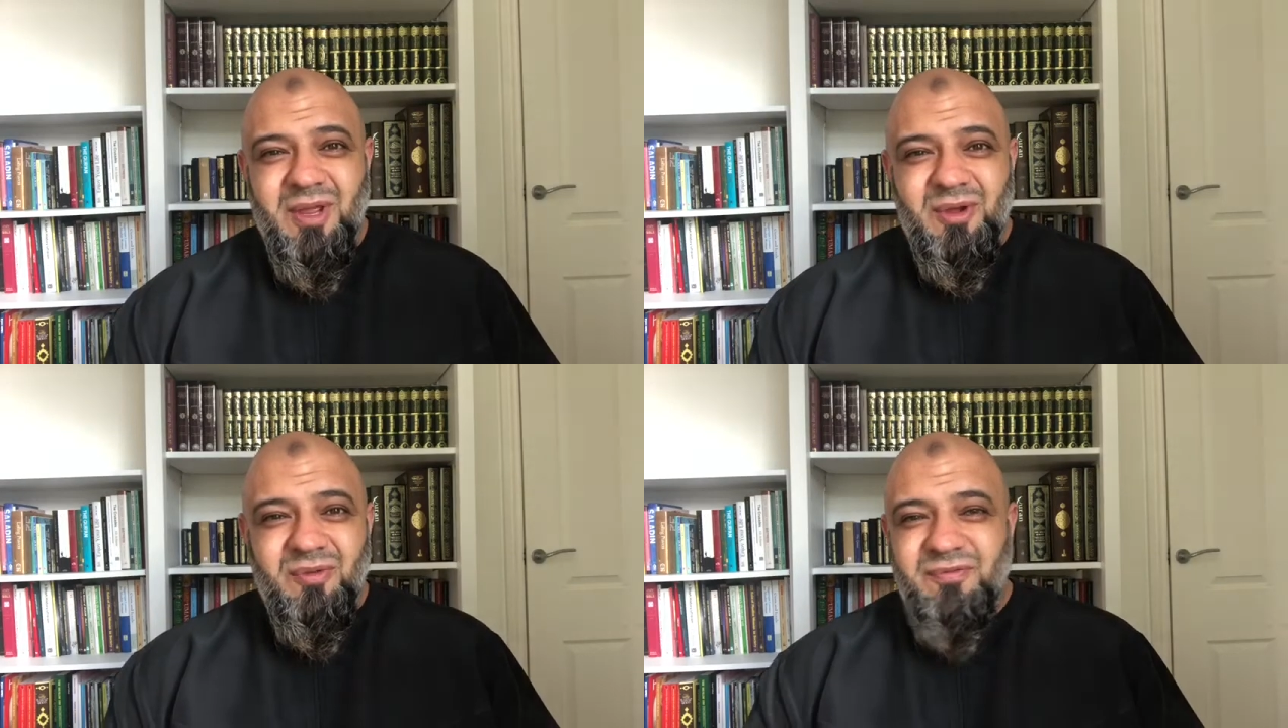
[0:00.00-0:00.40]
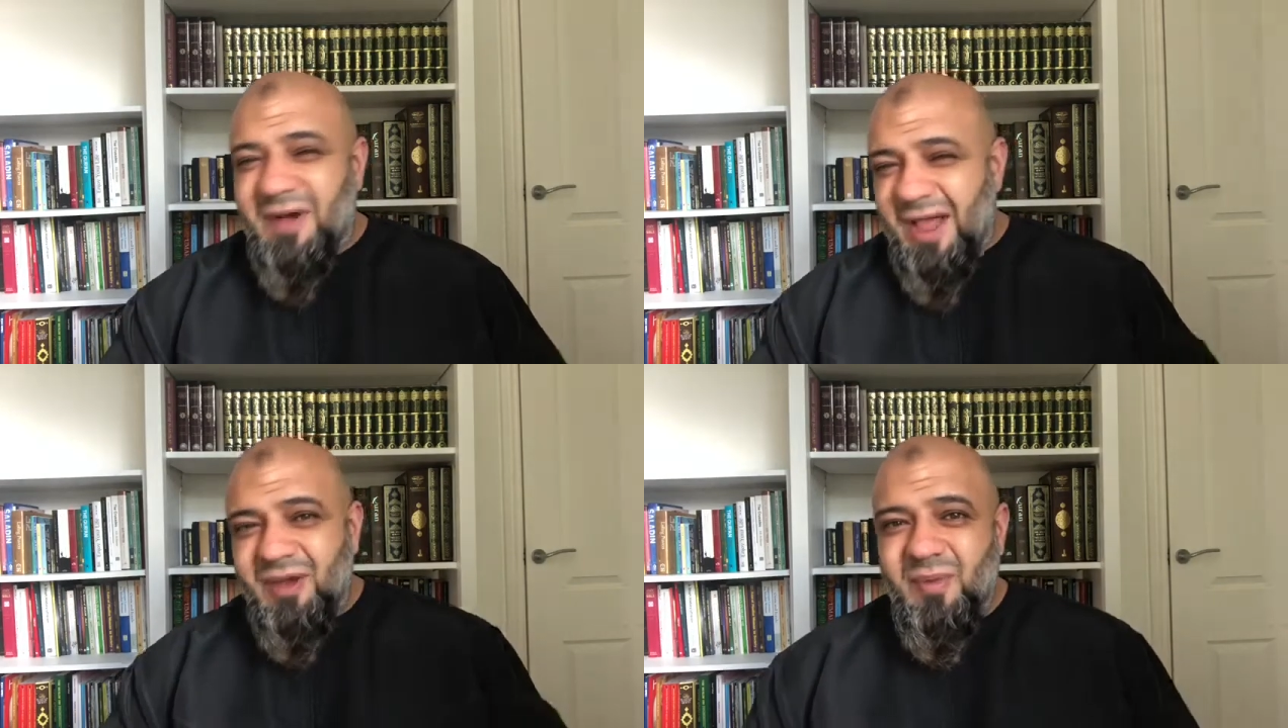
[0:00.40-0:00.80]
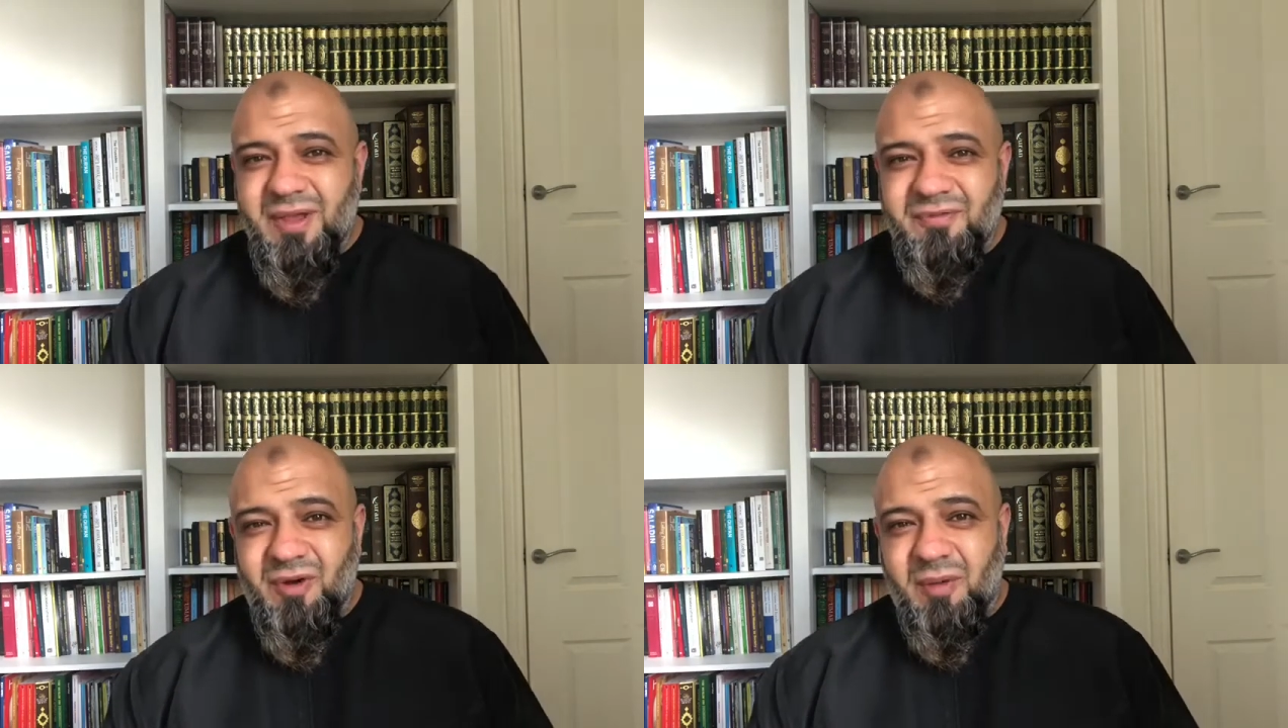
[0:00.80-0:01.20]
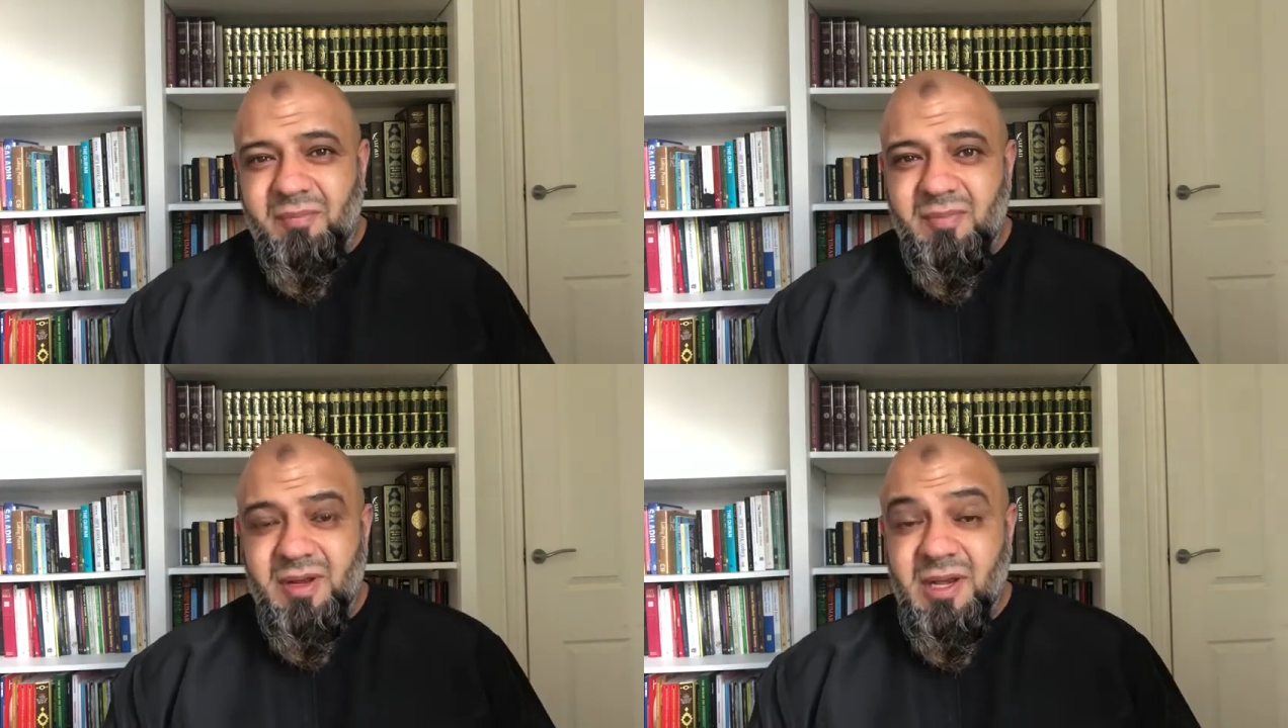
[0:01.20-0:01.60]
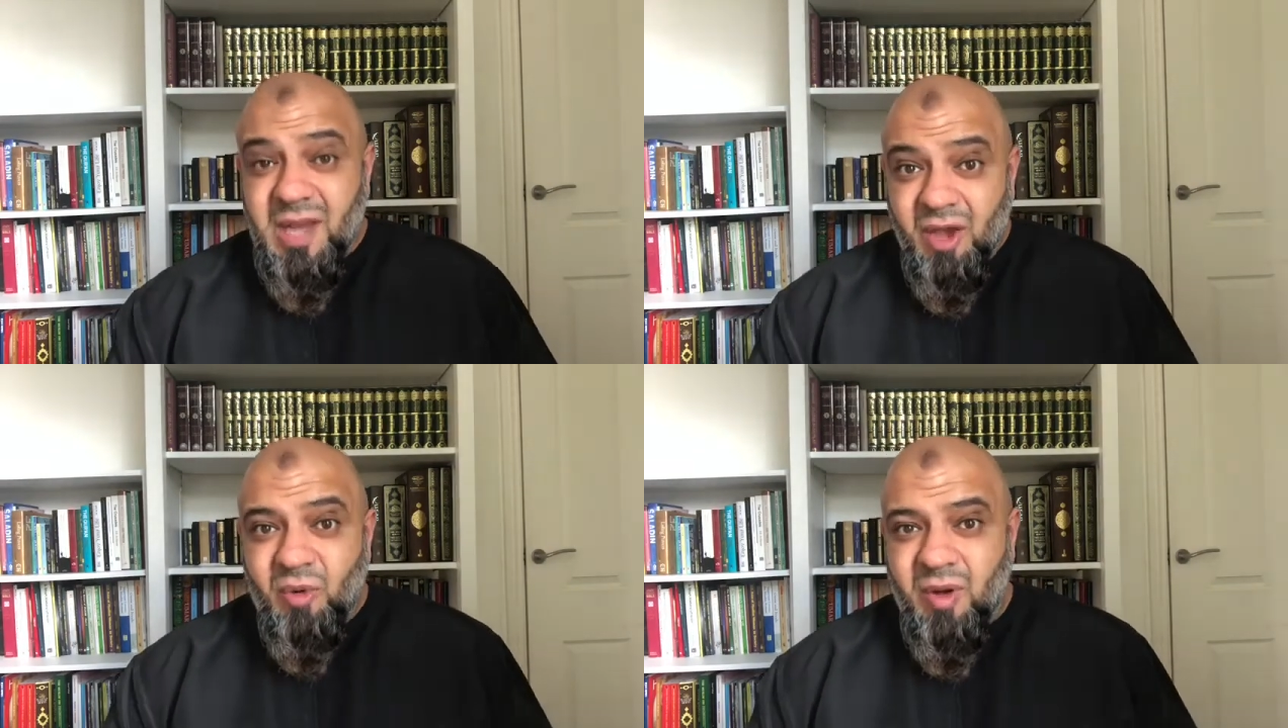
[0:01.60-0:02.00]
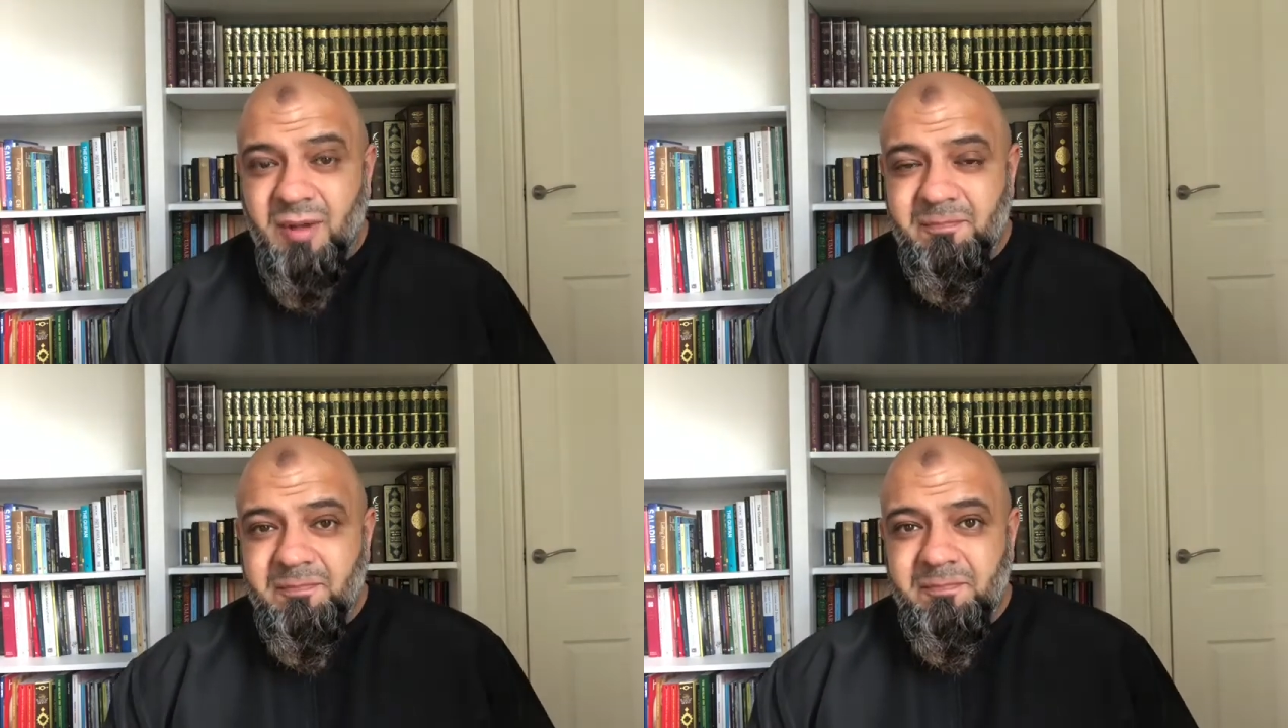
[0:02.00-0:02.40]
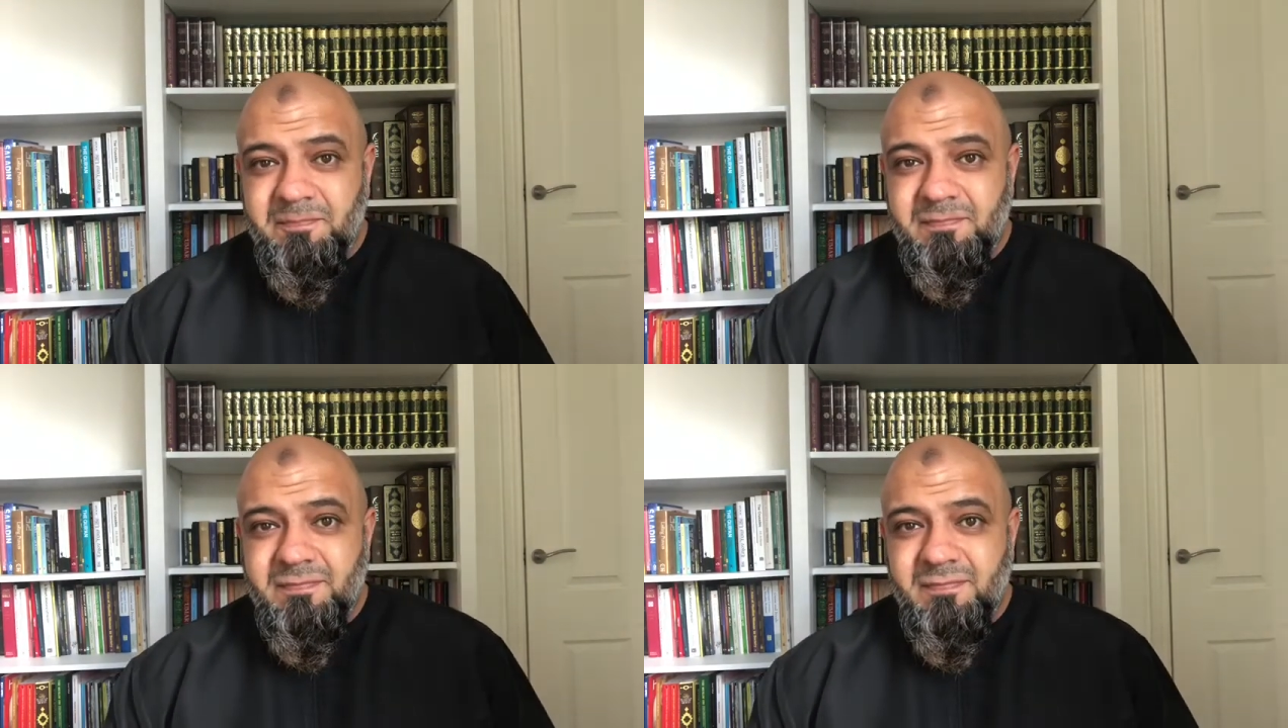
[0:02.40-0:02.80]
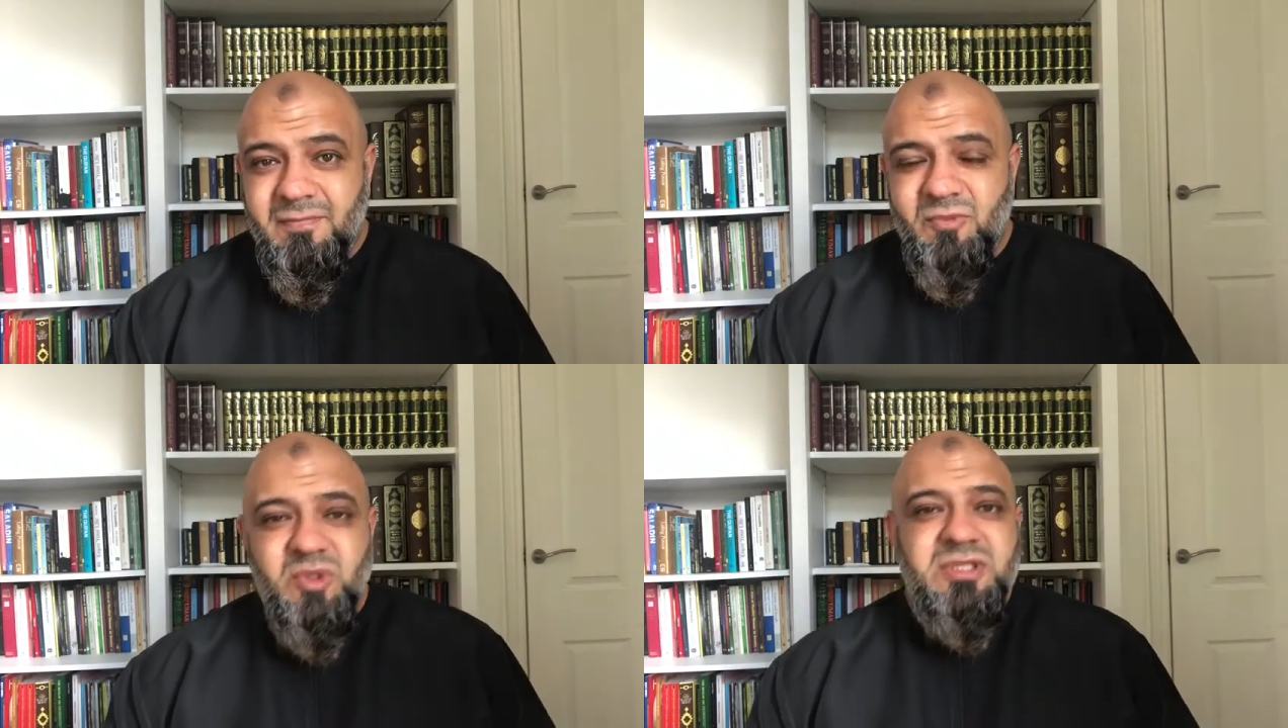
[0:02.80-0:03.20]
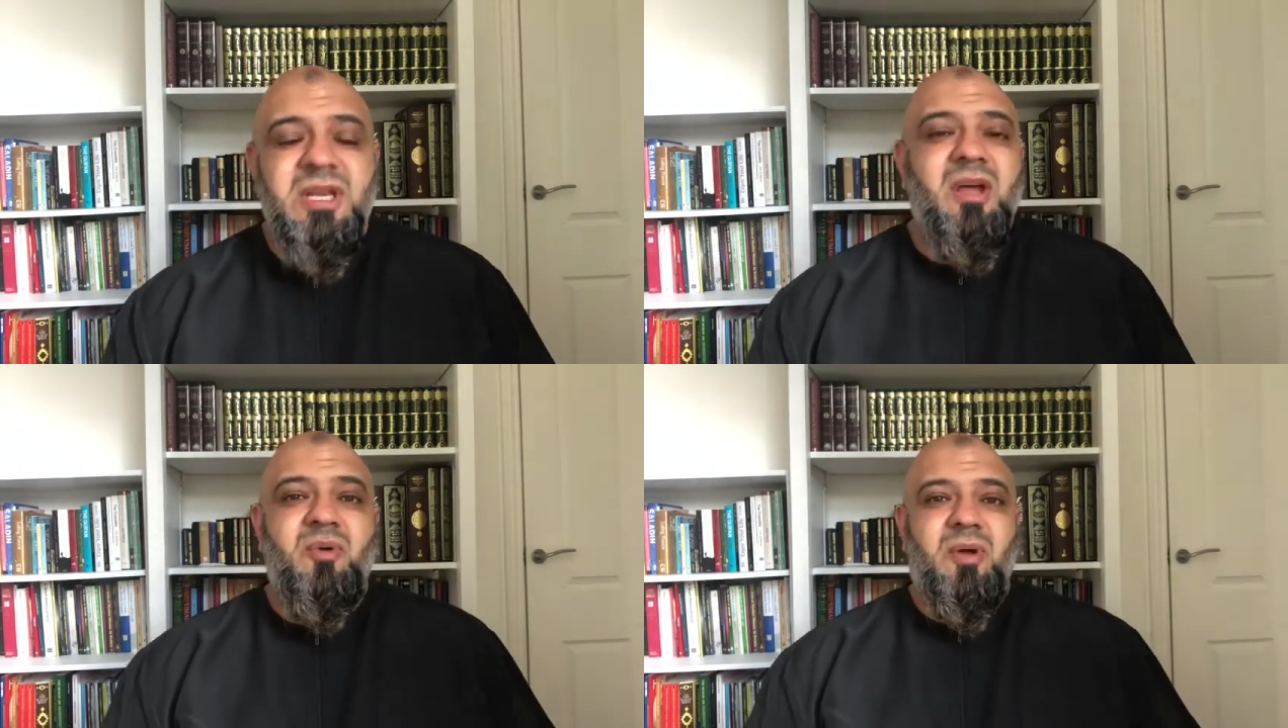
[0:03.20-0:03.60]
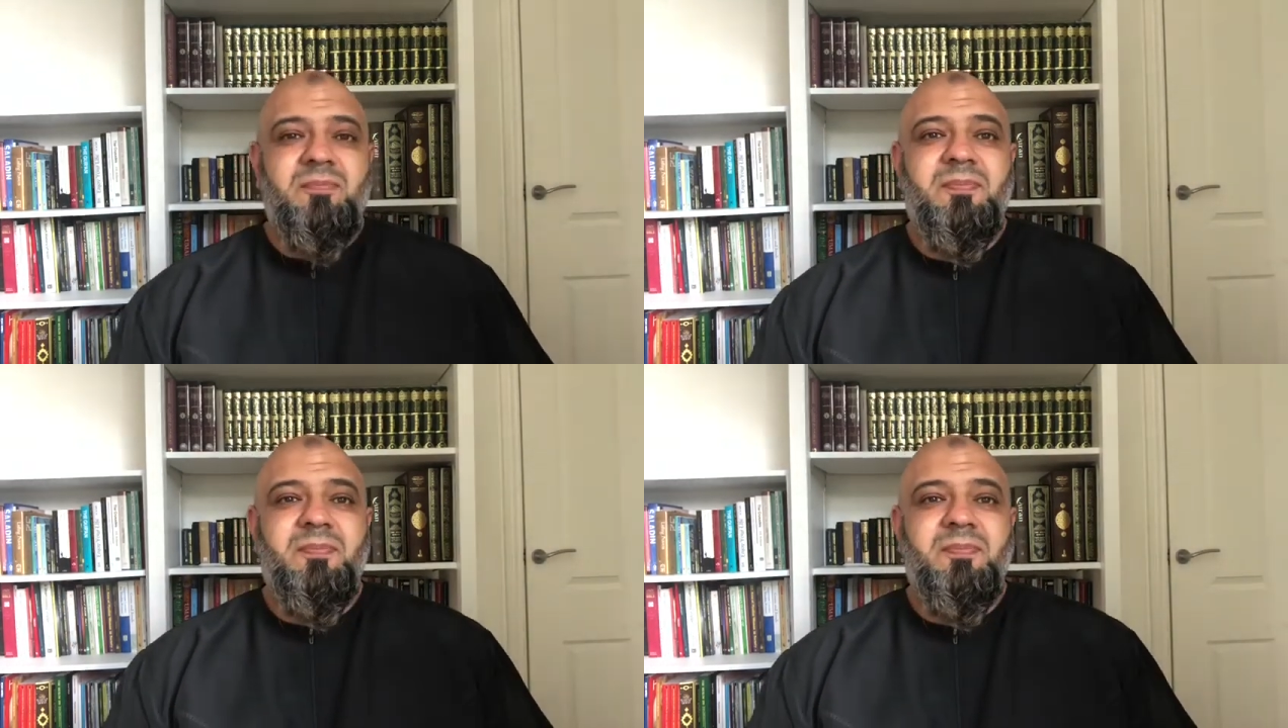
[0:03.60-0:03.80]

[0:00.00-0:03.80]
who vie away from lagwa. What's lagwa?